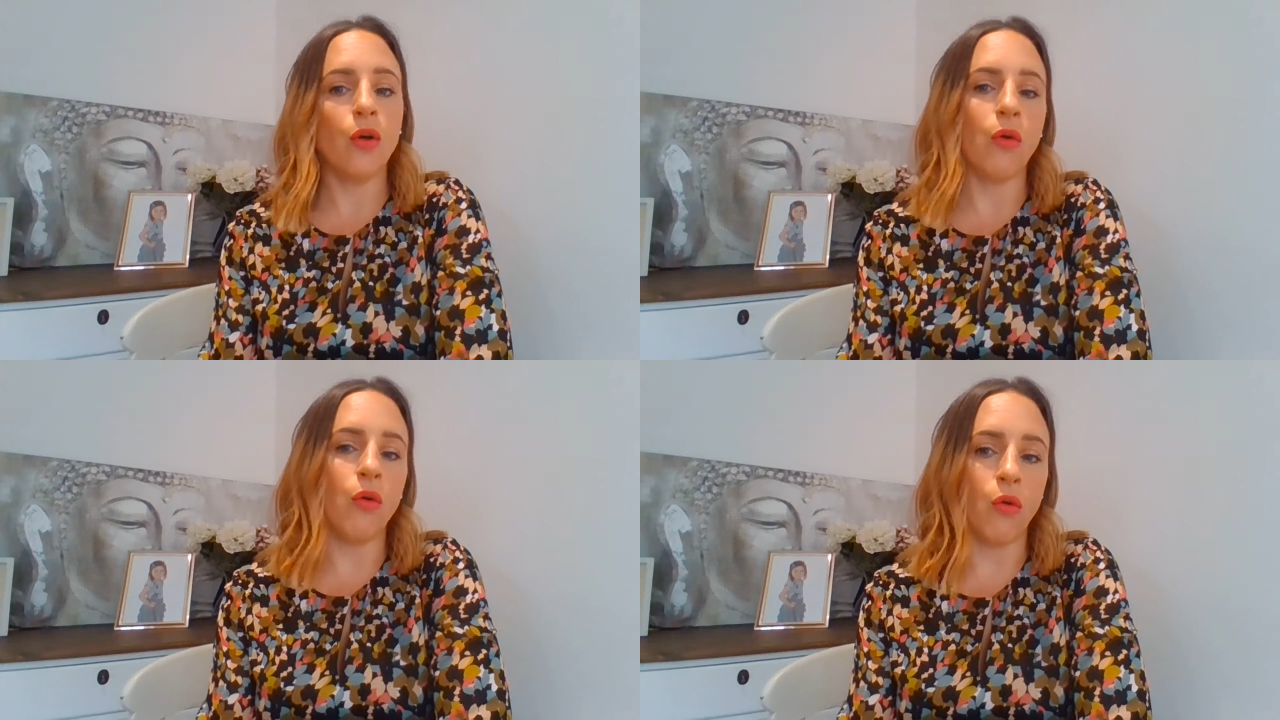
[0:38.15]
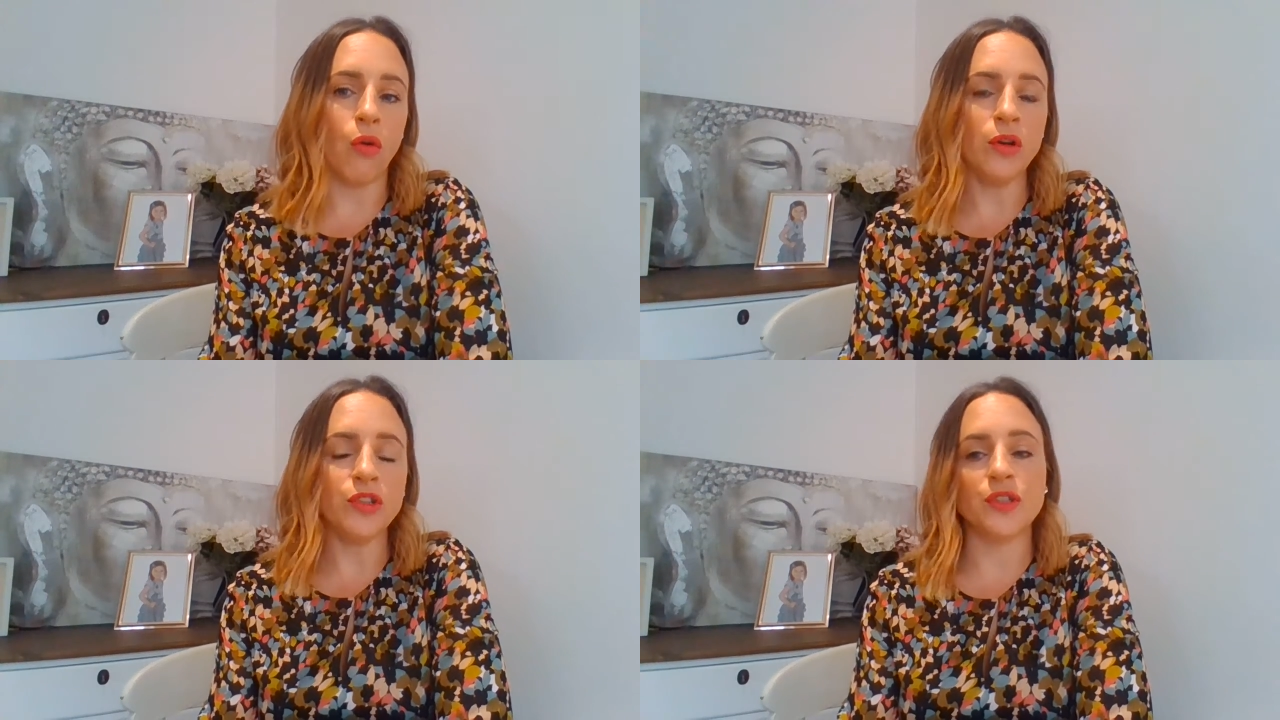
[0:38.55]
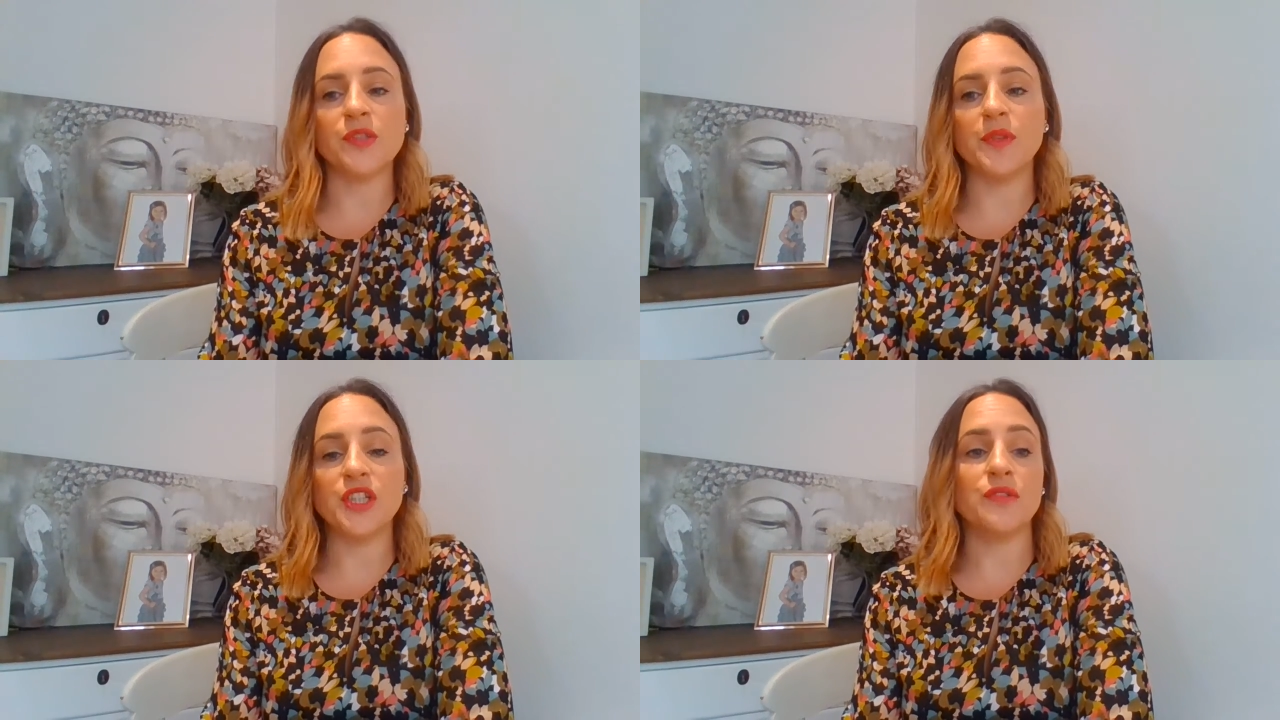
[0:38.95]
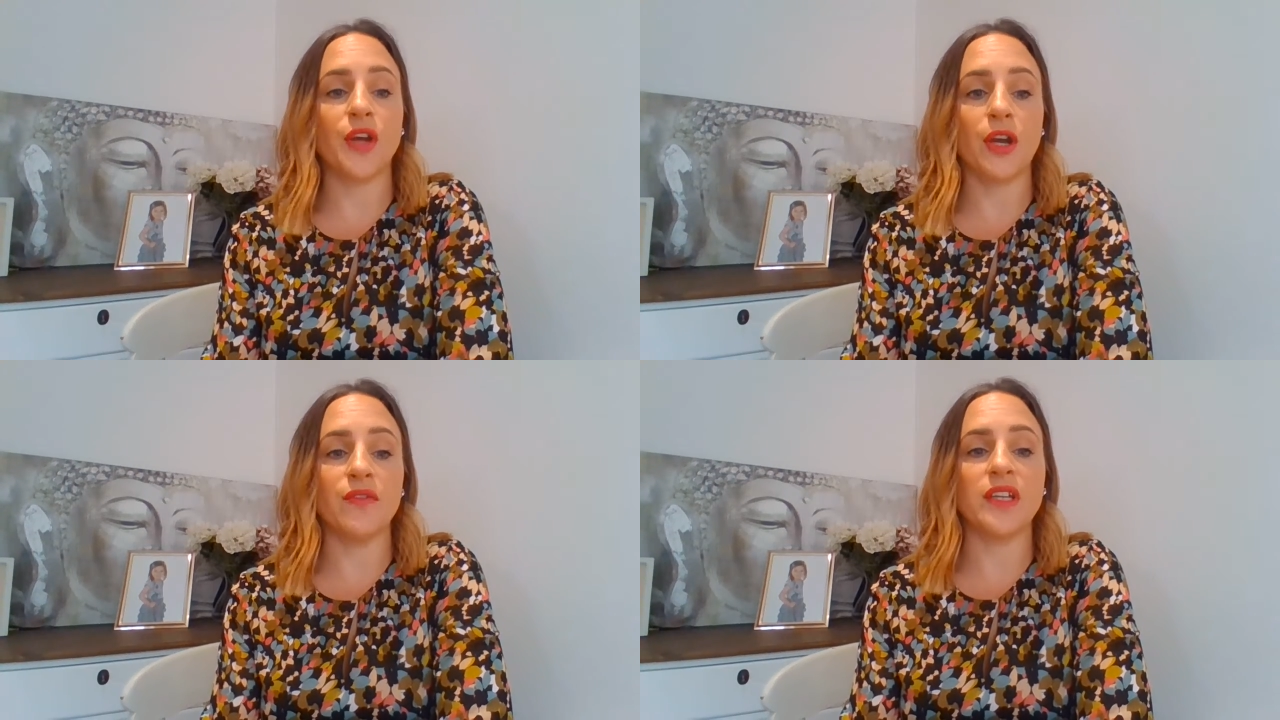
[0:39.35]
or transmission of
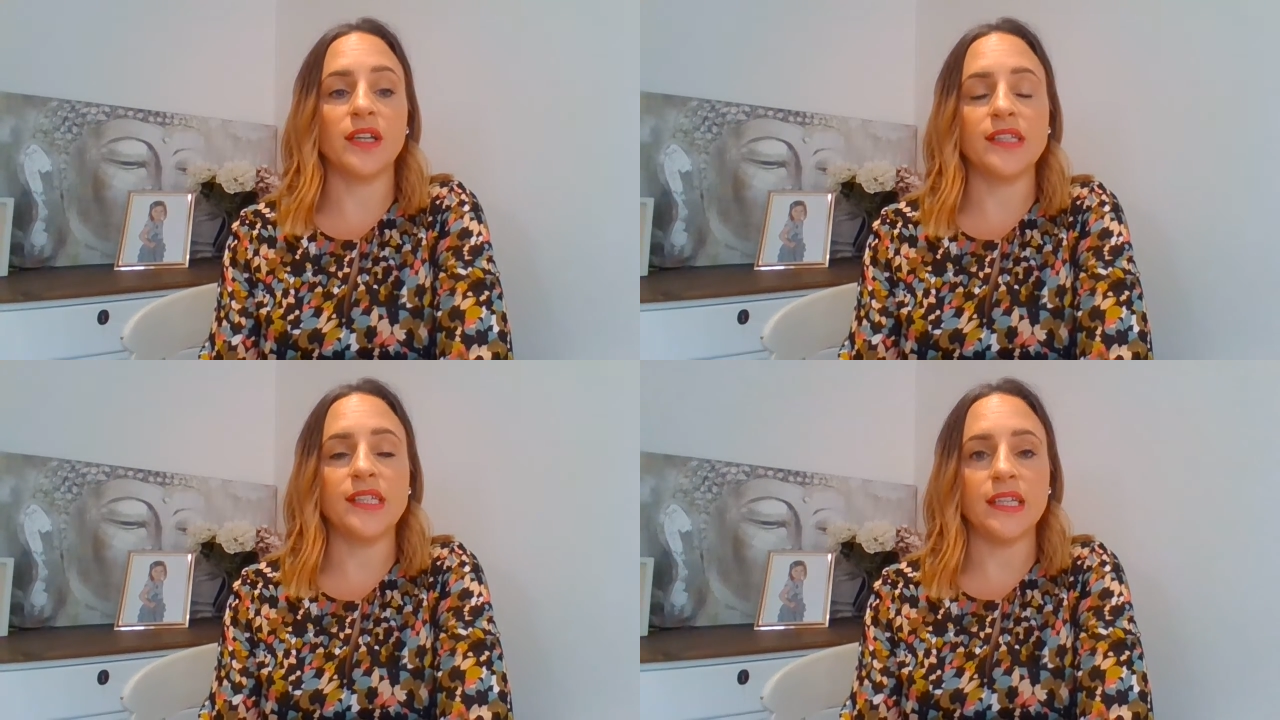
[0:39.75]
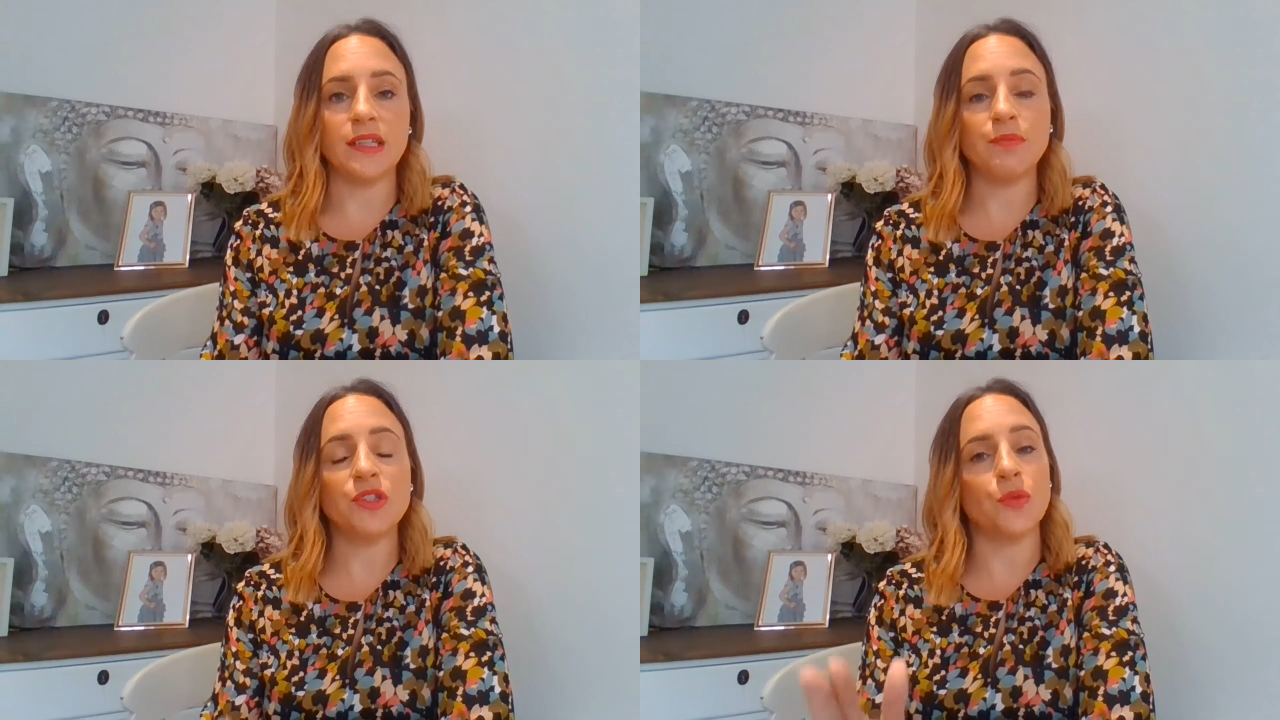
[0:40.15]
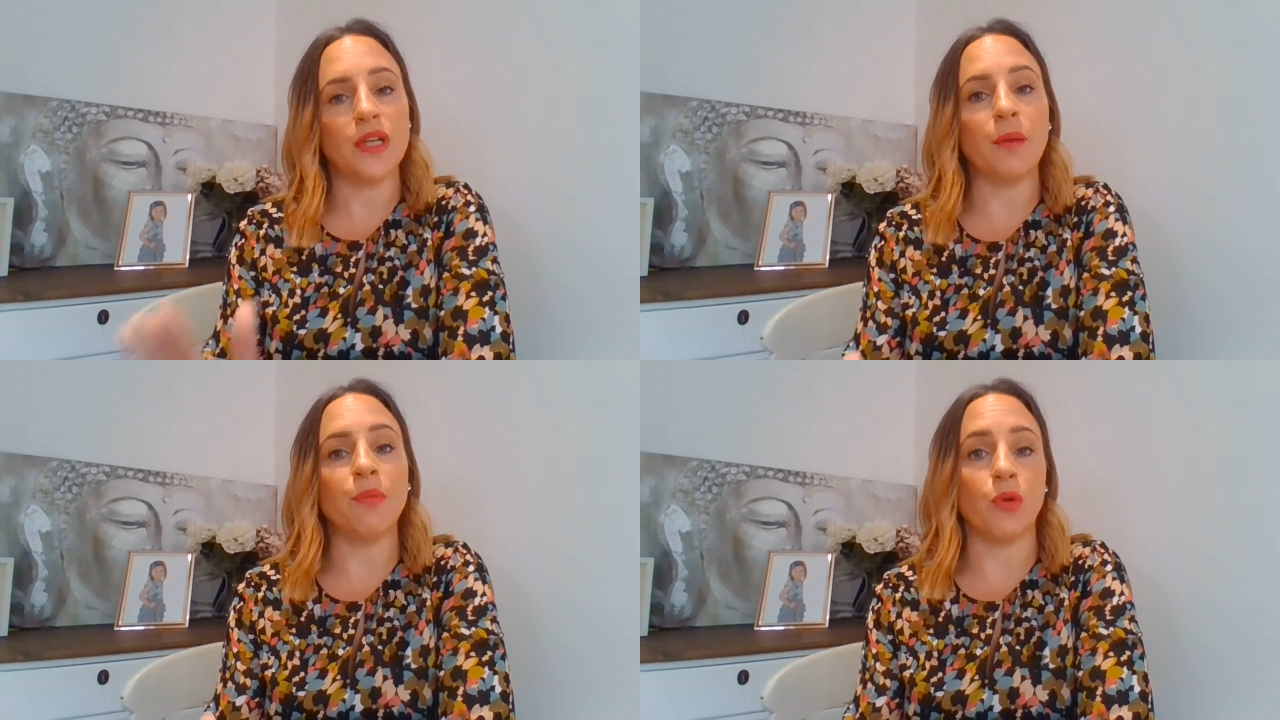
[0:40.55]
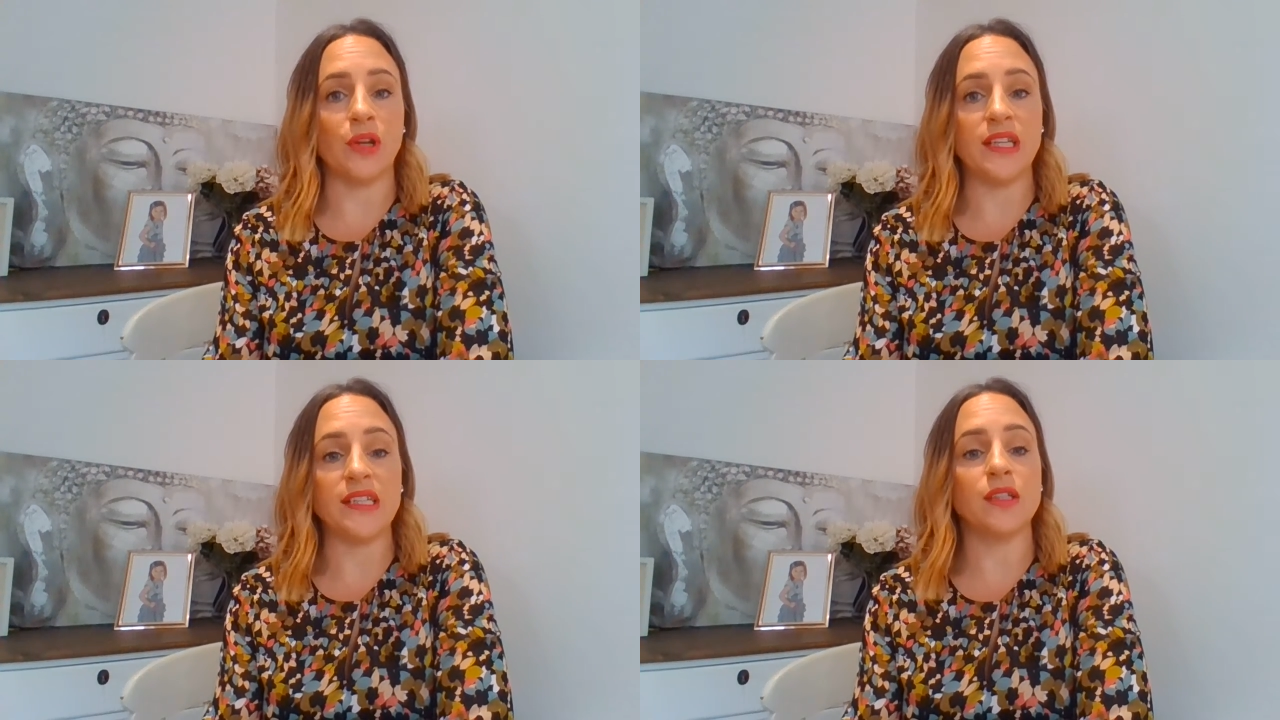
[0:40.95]
COVID-19 between
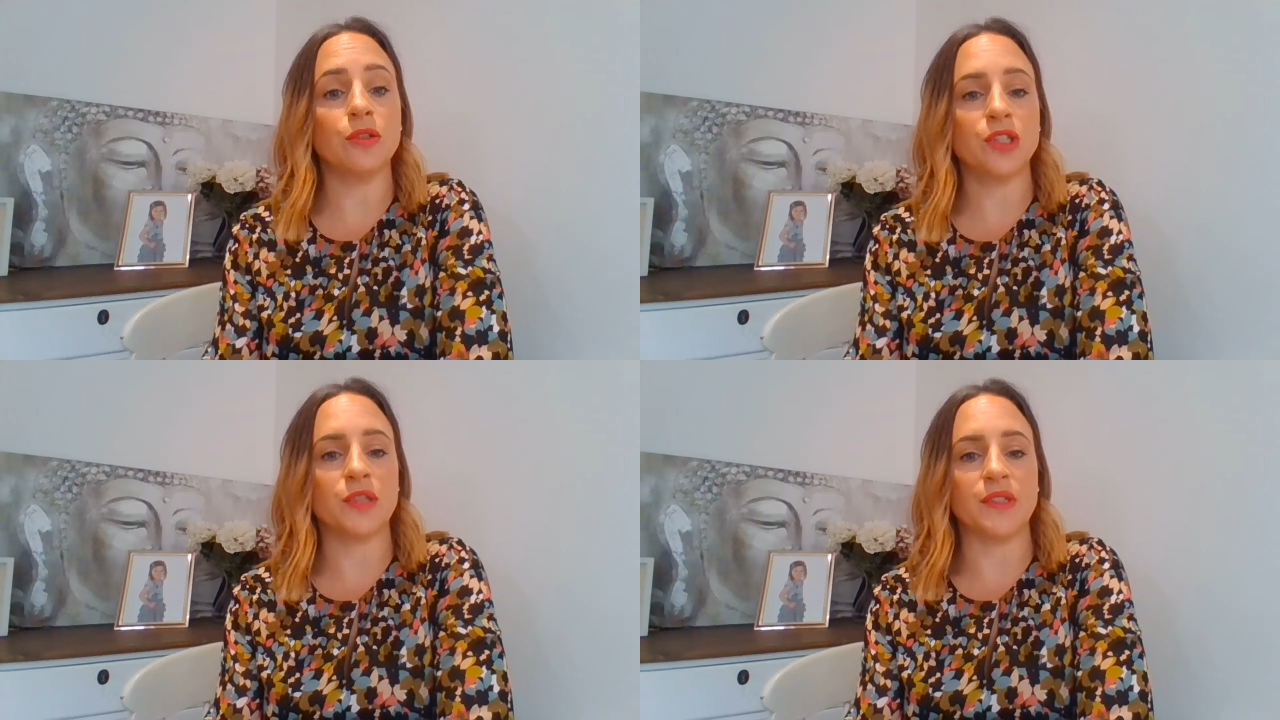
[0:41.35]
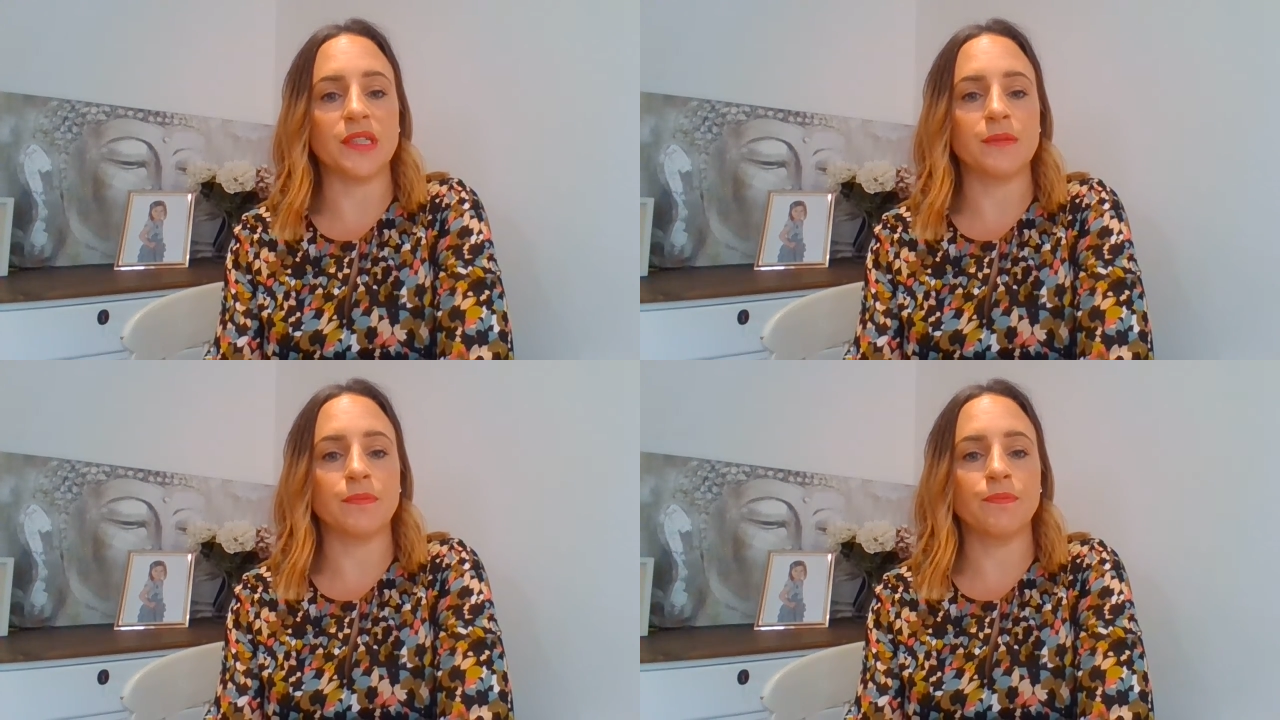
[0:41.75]
employees and customers.